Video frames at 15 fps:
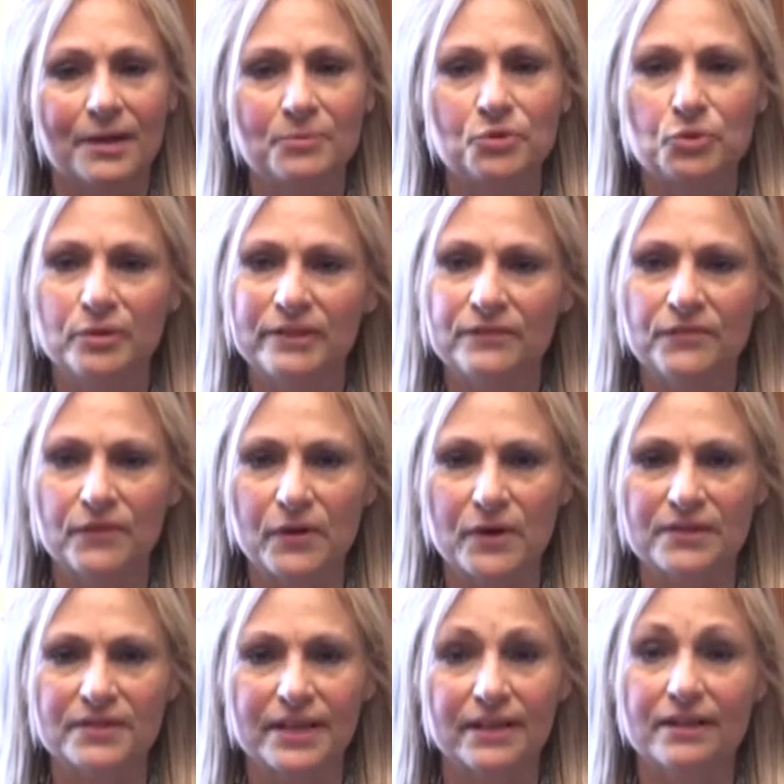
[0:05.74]
I'm Noreen
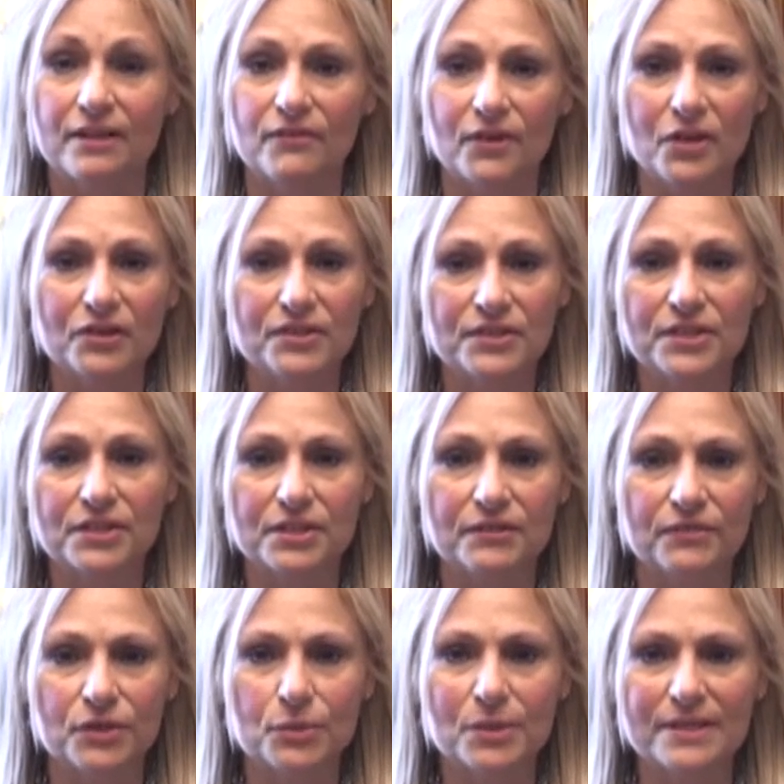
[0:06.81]
Ferrante, a
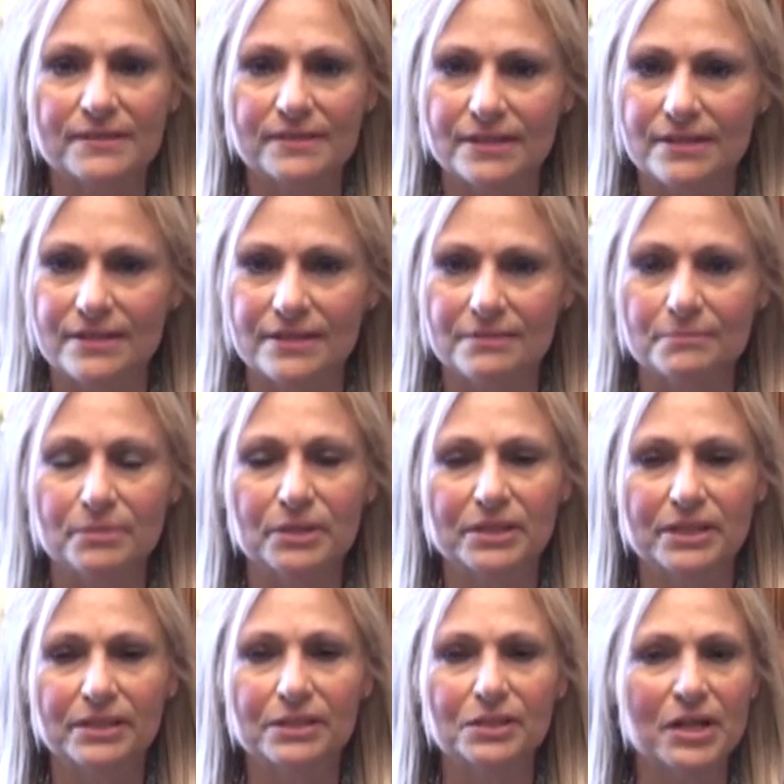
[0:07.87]
volunteer of U.S. Indian
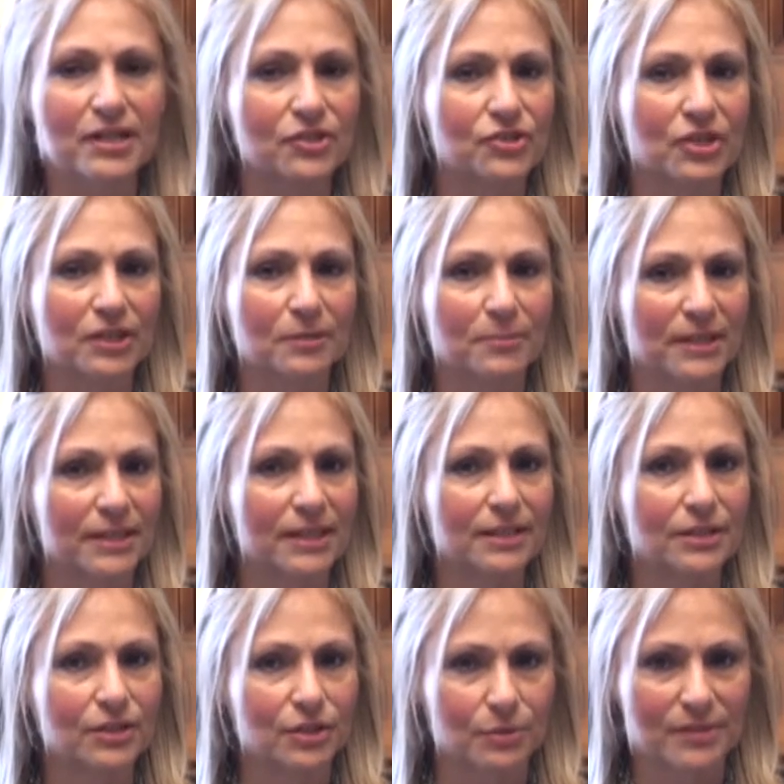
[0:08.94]
Political Action
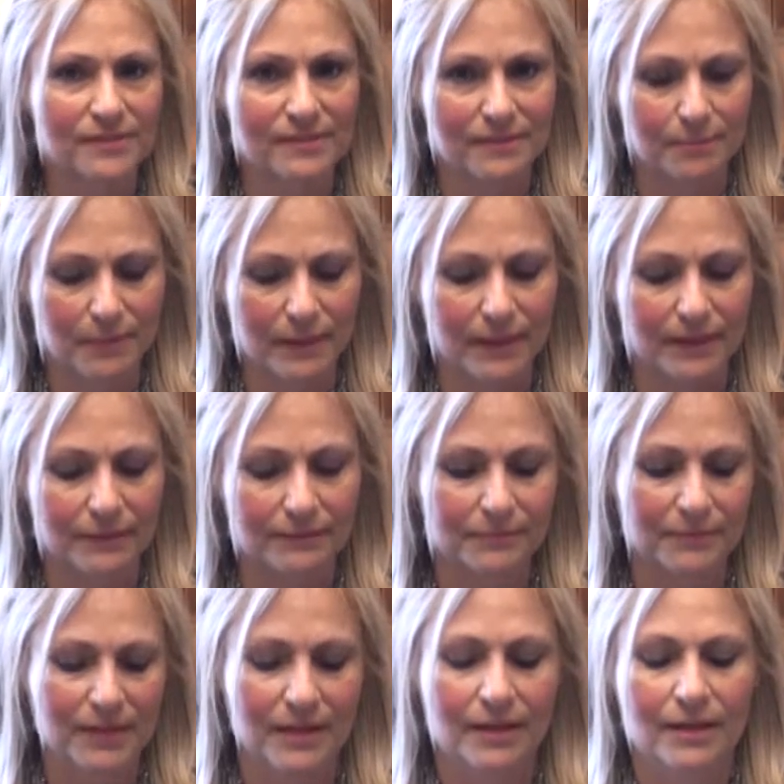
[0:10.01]
Committee, USINPAC.
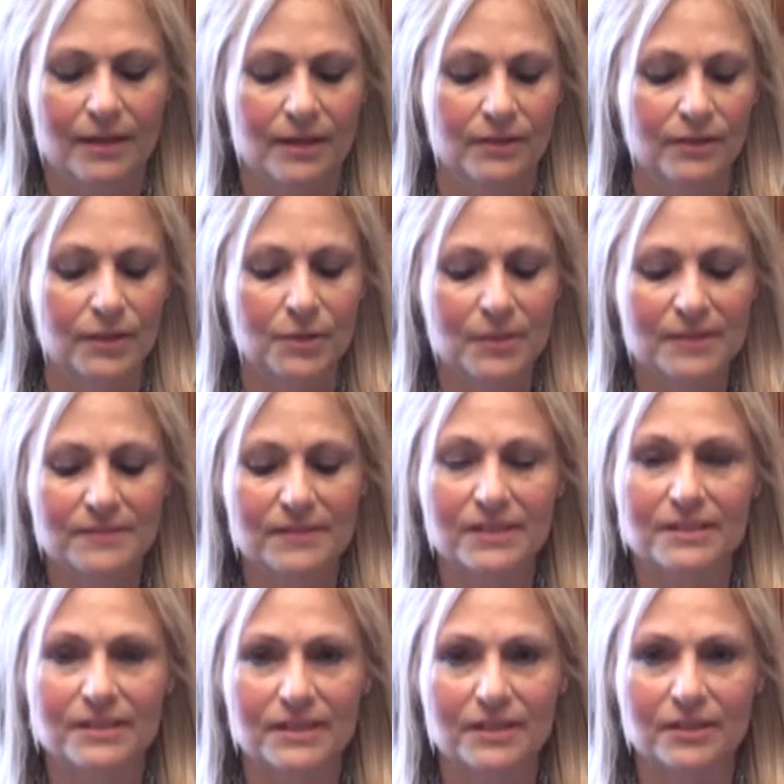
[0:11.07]
The U.S.
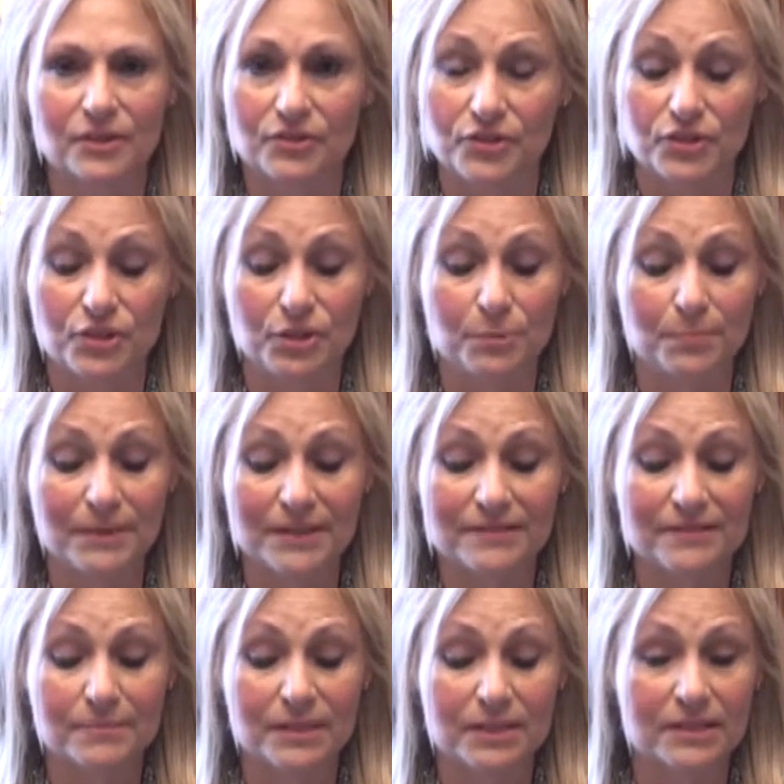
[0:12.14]
and India are the two
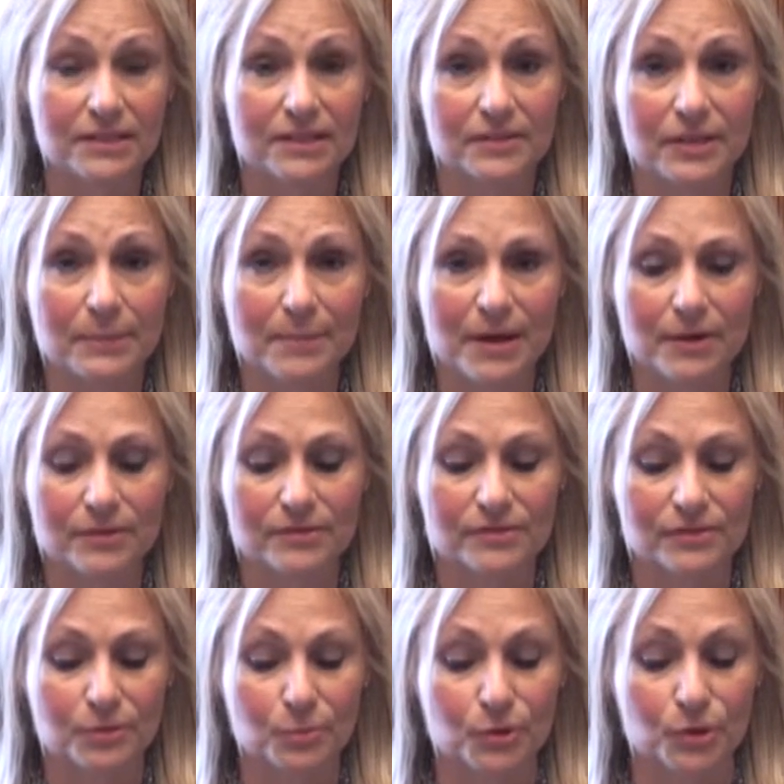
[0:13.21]
biggest military
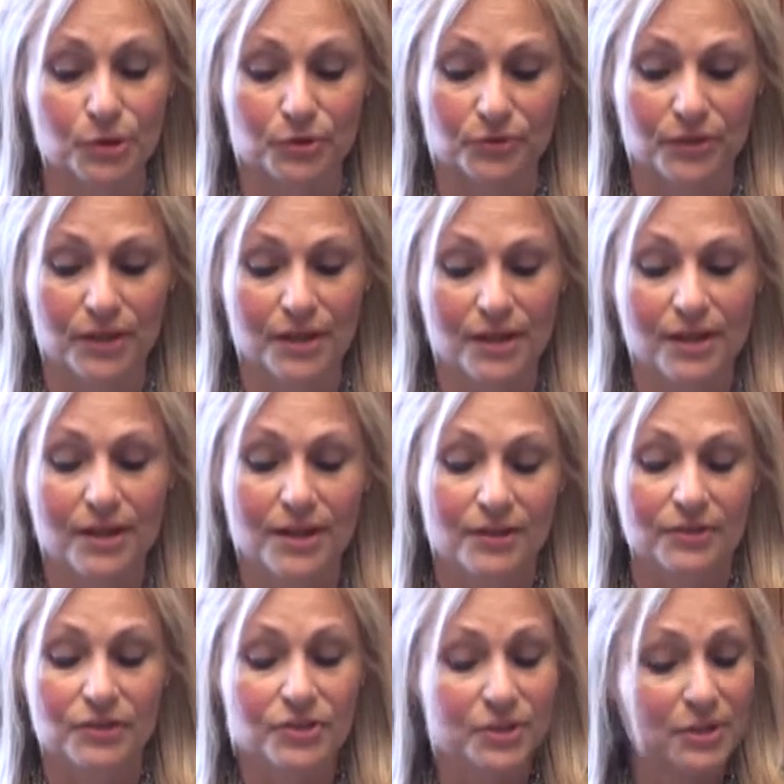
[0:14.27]
powers in the world.
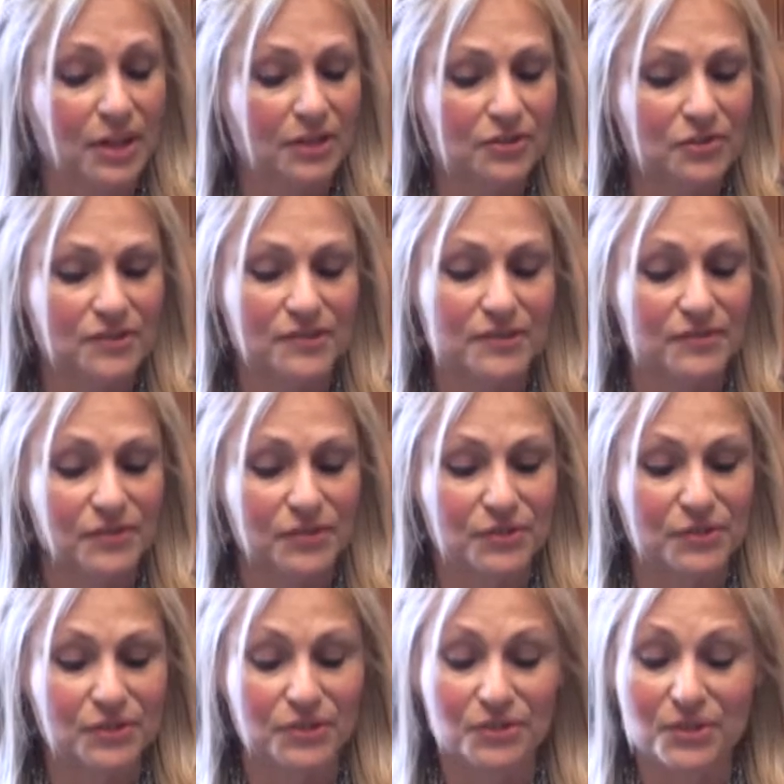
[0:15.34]
The two countries have
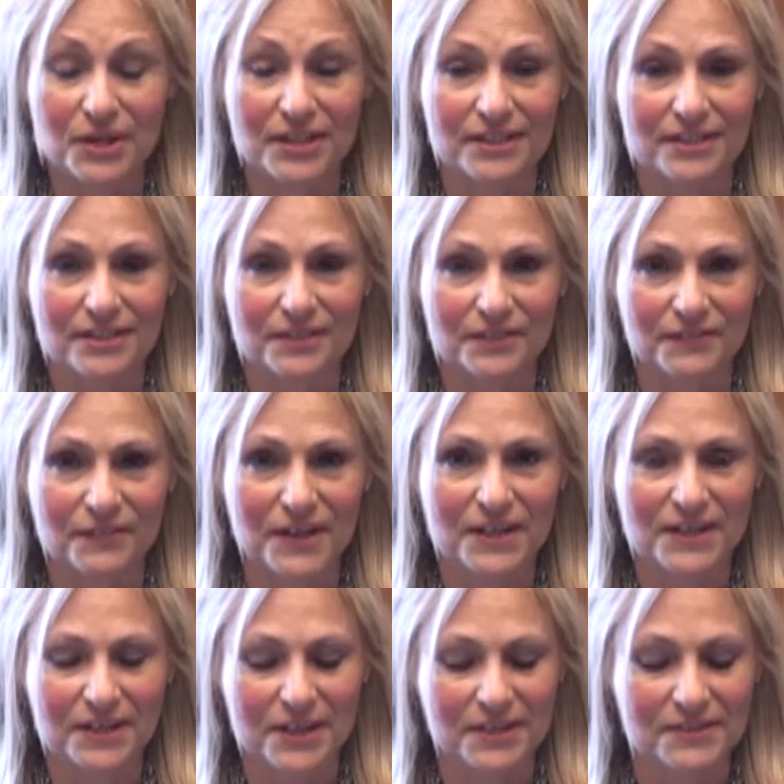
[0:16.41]
stood united in their
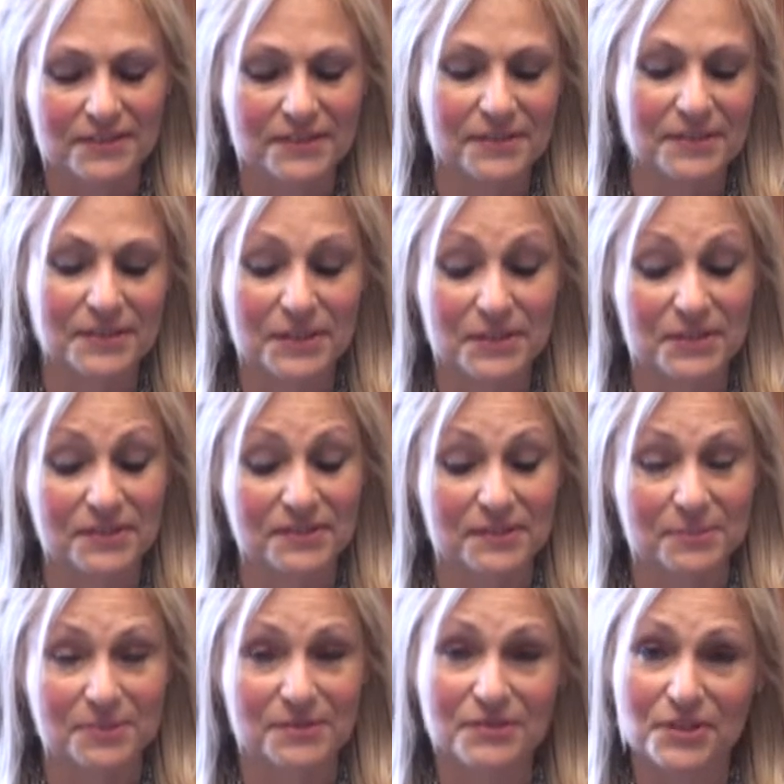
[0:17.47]
fight against
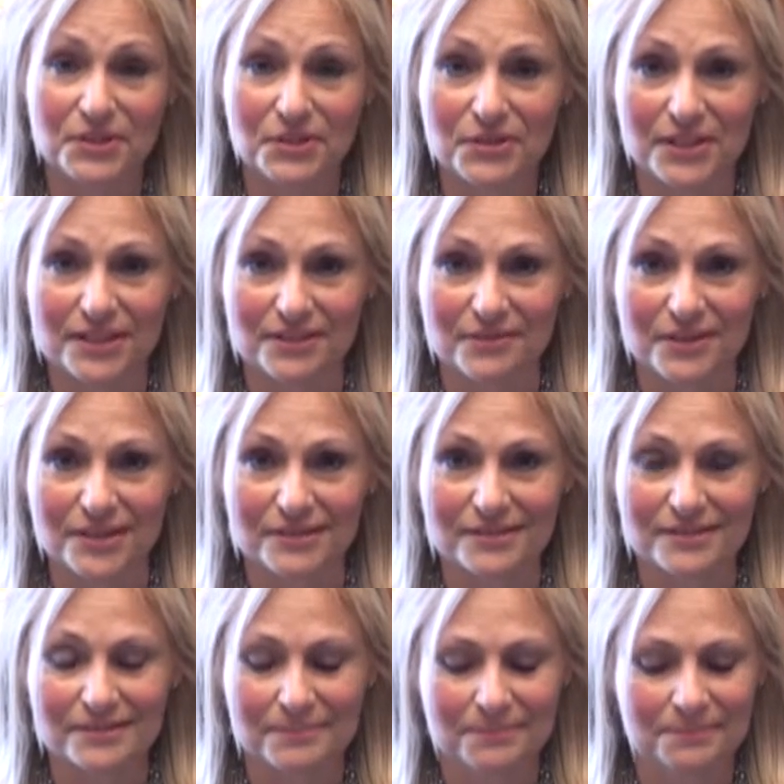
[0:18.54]
terrorism and security
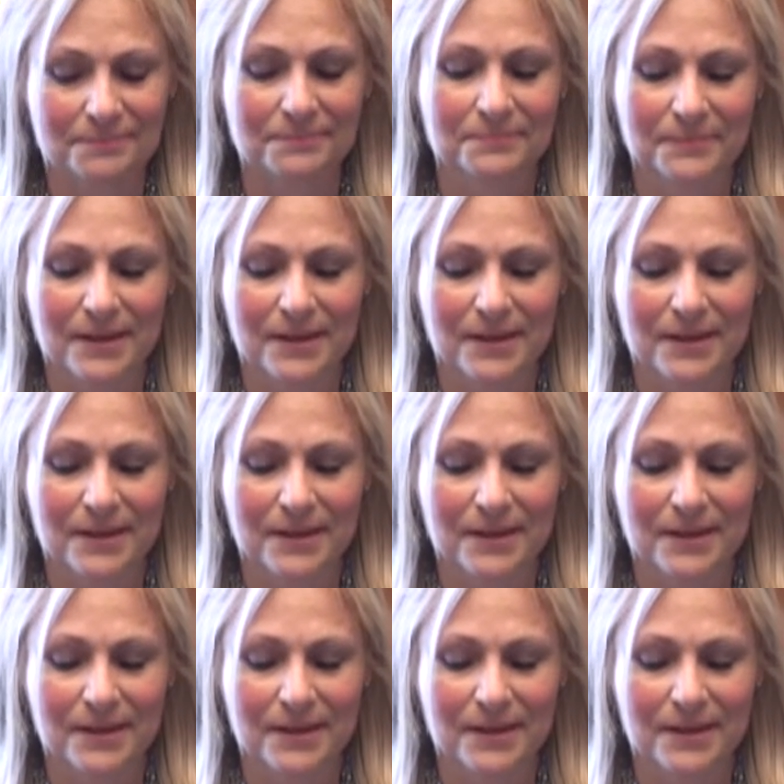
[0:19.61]
threats.